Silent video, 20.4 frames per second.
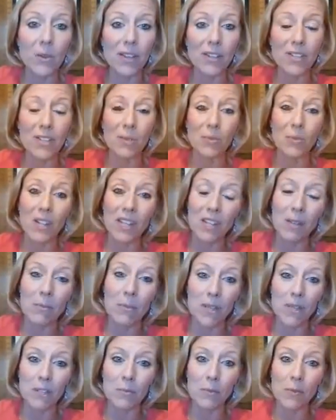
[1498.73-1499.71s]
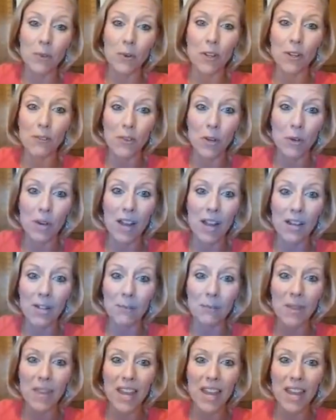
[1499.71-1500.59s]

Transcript: actually read the bills before you vote on them